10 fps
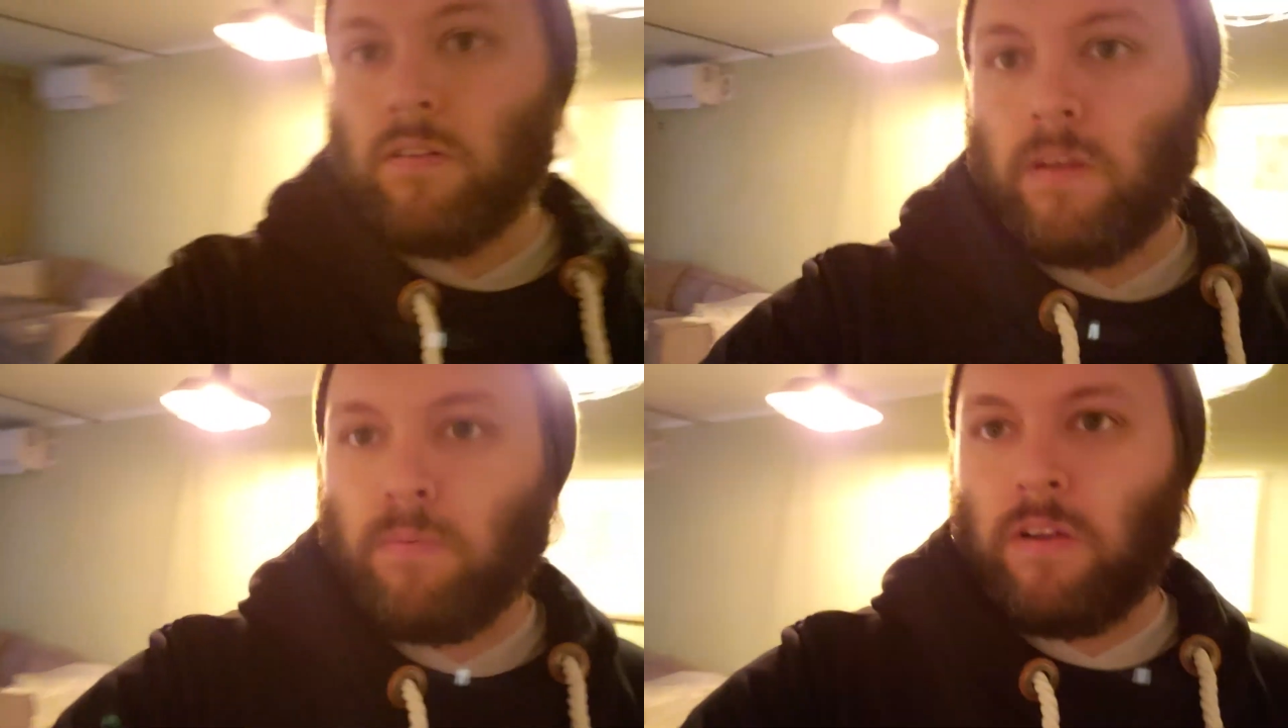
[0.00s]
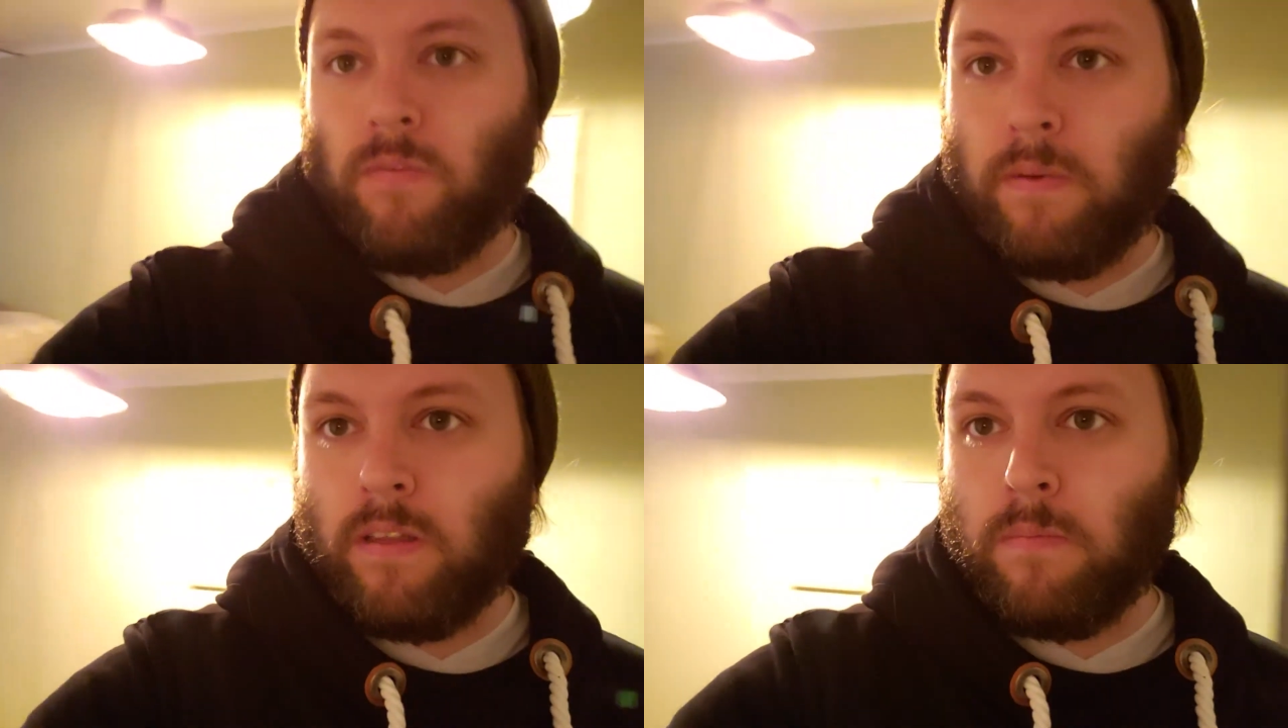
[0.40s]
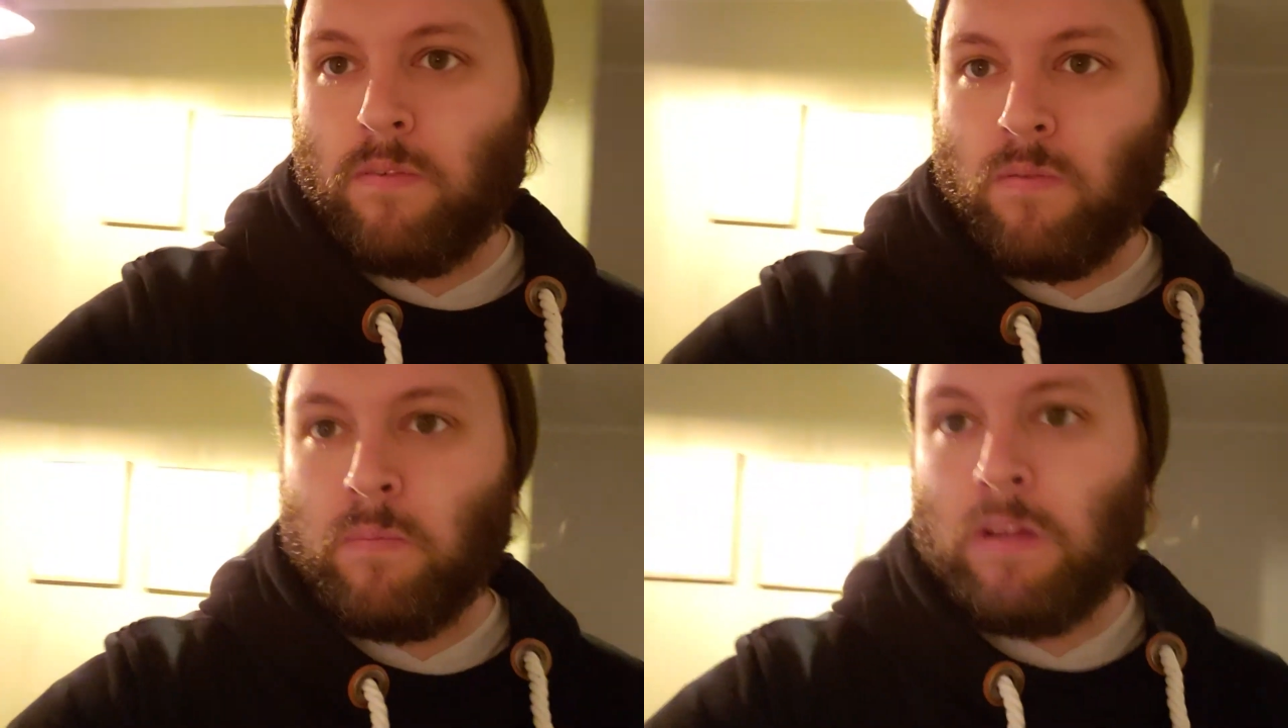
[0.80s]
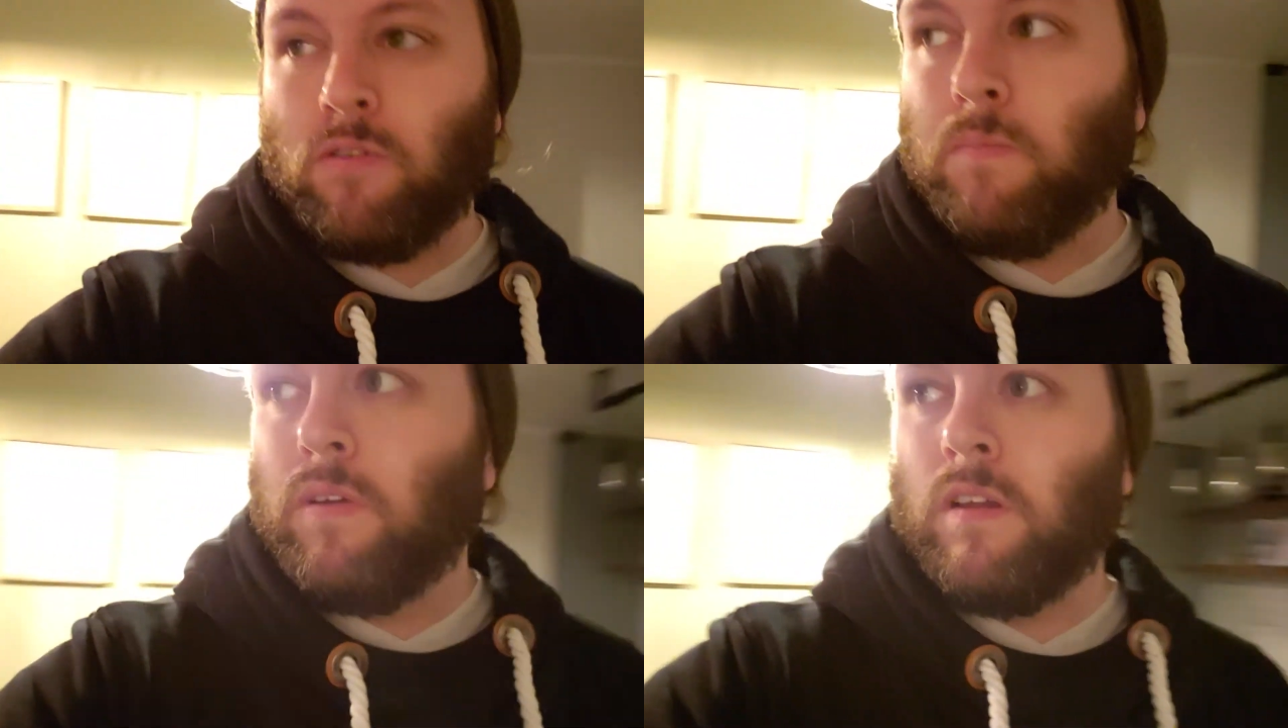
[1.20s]
separated from the main
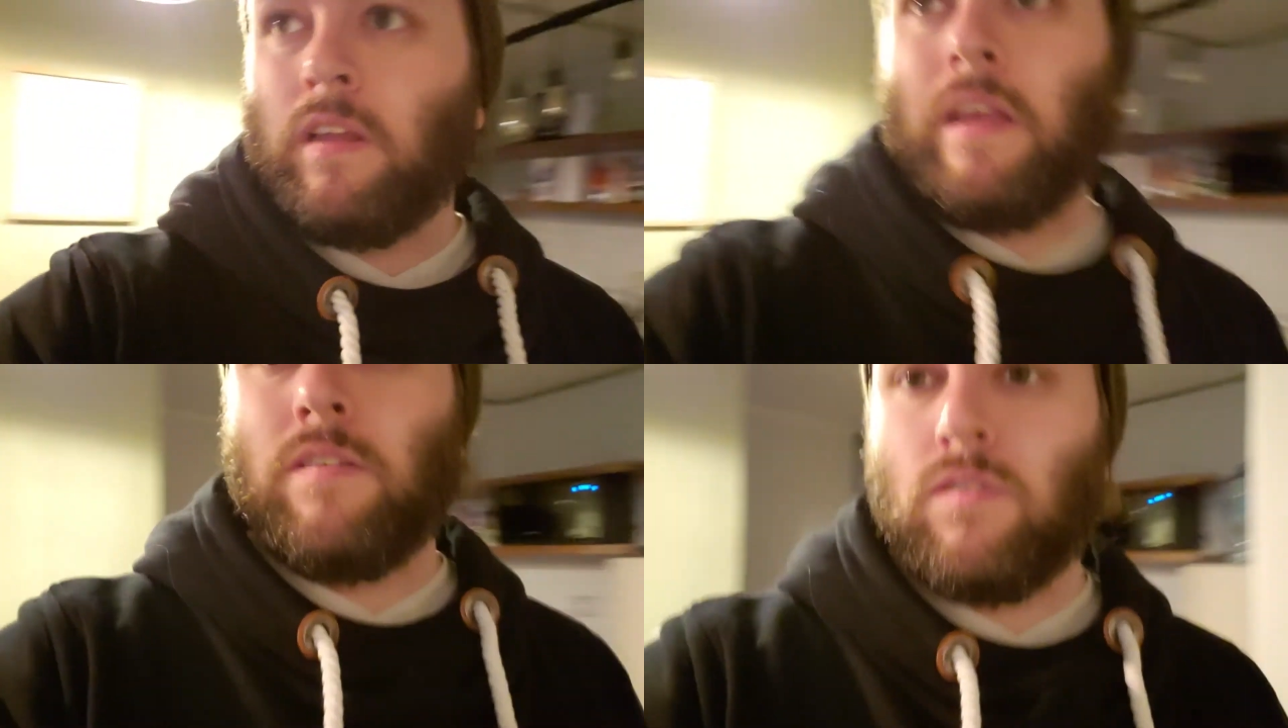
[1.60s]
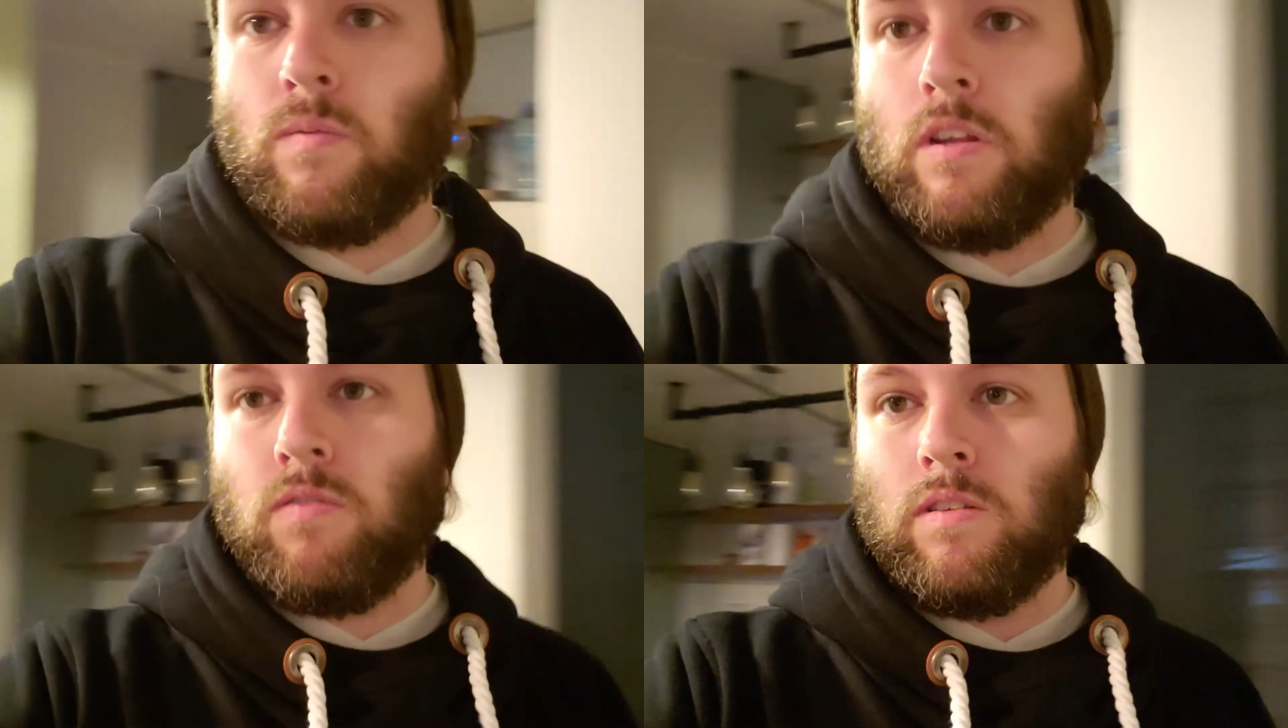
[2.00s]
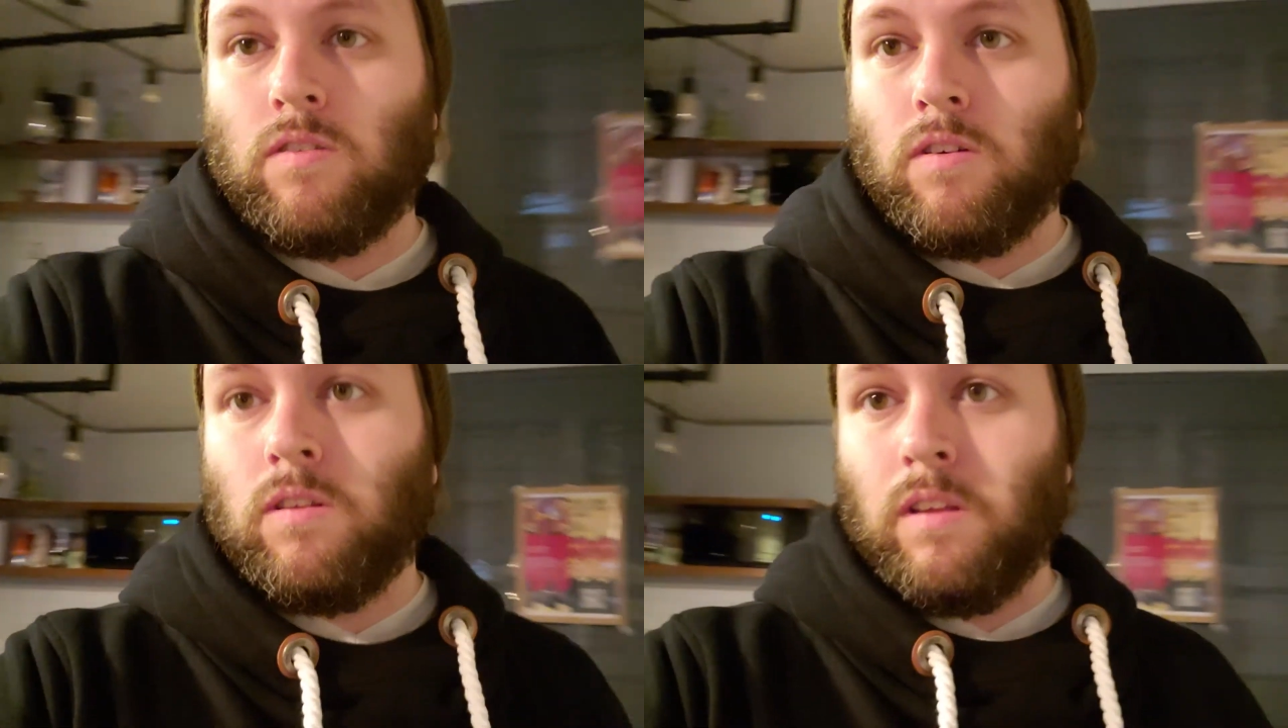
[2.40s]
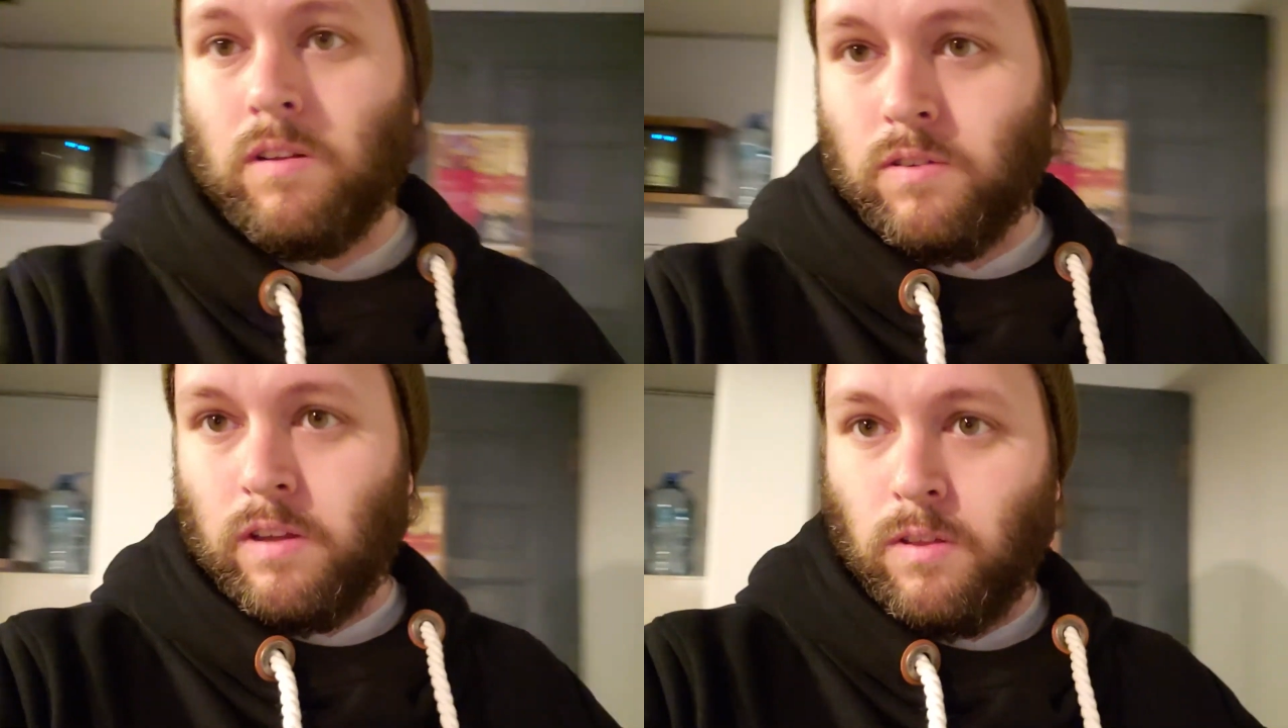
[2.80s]
room. He has his own entrance on the other
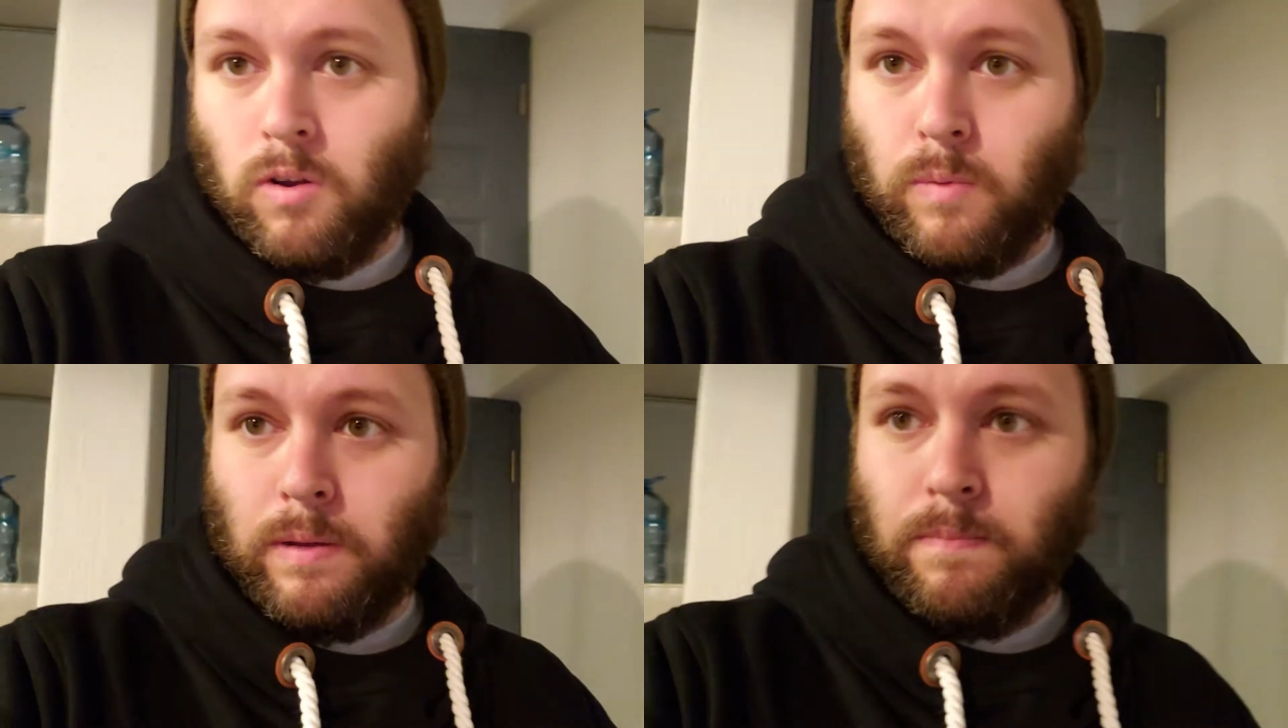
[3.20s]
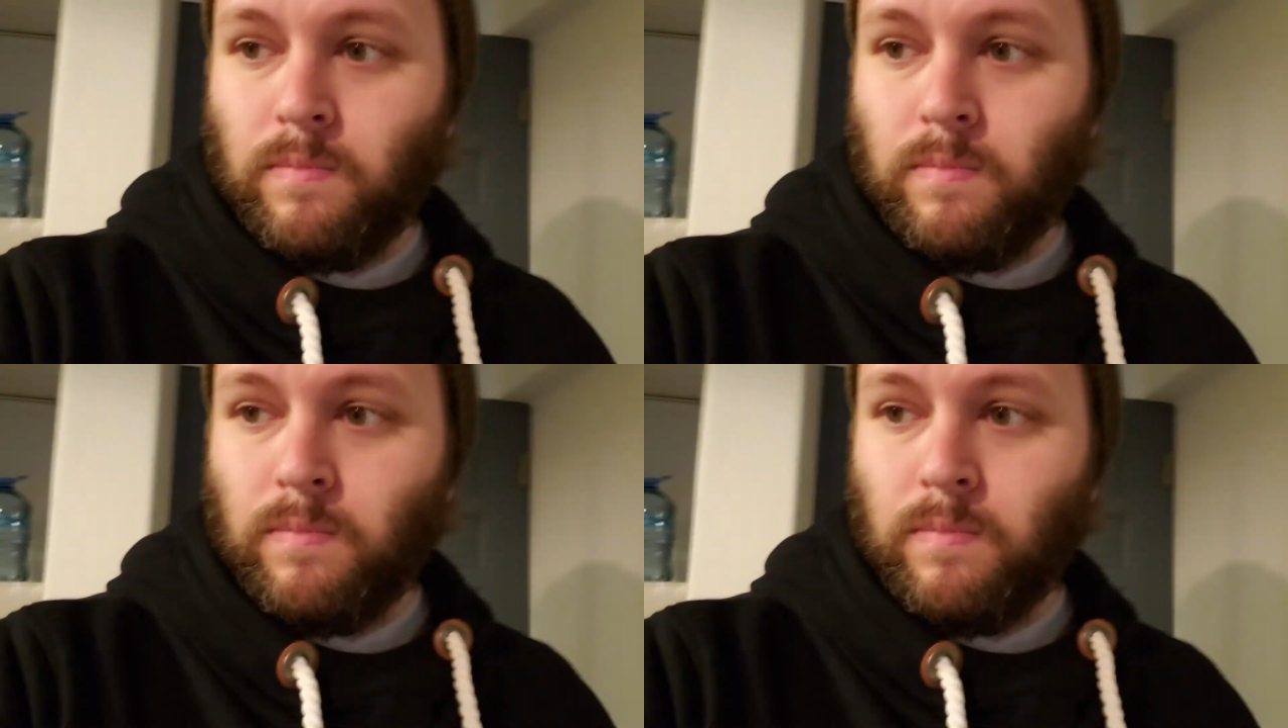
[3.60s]
side of the hallway.